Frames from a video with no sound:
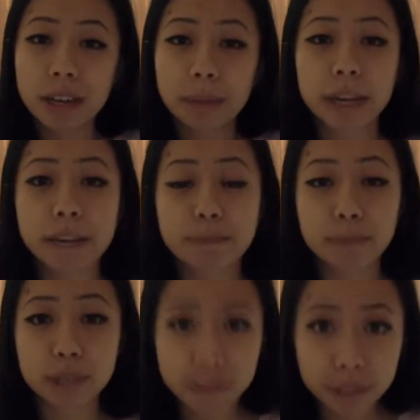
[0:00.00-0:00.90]
but
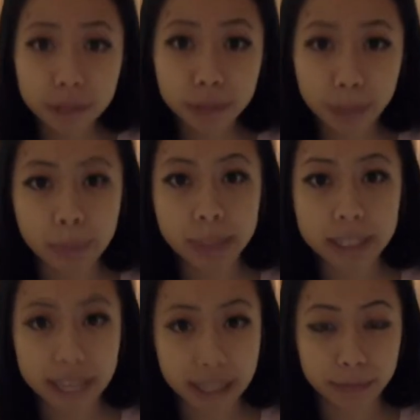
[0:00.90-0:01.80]
most of you will probably
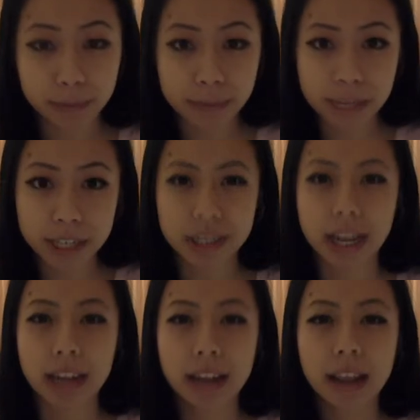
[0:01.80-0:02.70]
take them from the
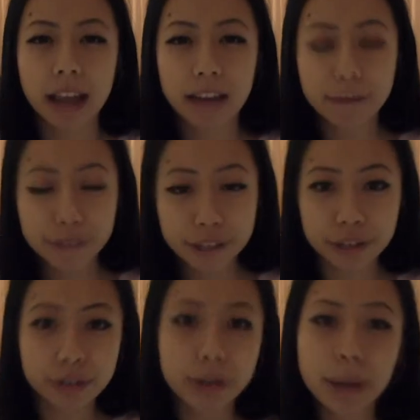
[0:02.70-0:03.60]
internet. And if you
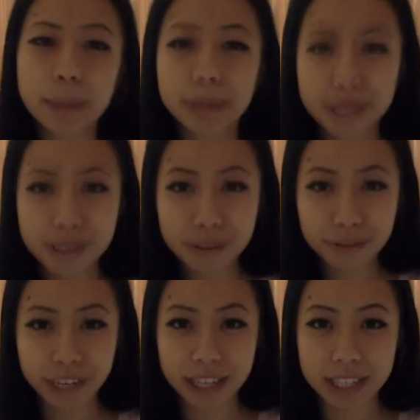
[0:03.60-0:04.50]
do, please don't
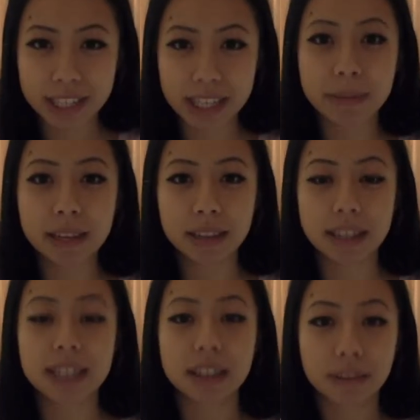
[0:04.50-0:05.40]
forget to send me a
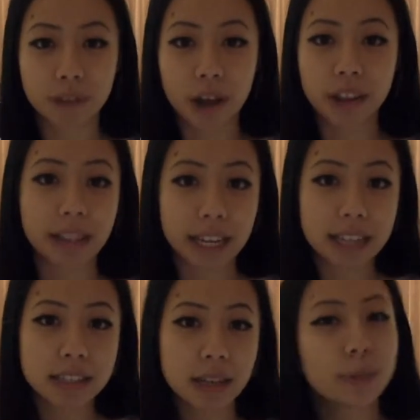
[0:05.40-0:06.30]
list of all the links.
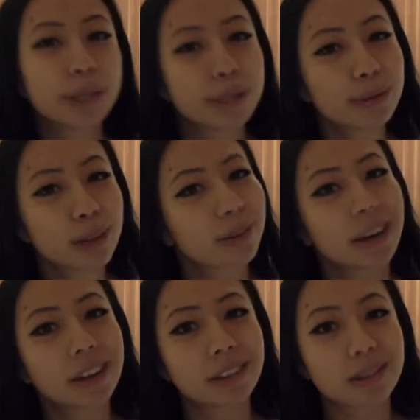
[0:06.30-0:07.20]
We do want to
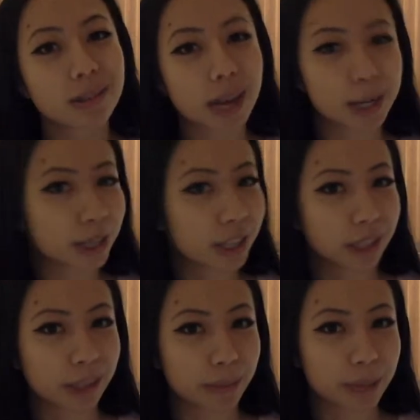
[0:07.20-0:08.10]
credit those who actually
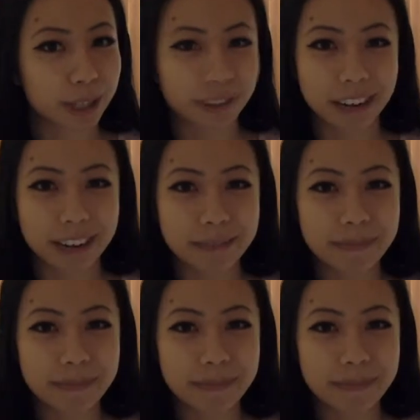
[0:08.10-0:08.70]
took the picture, right?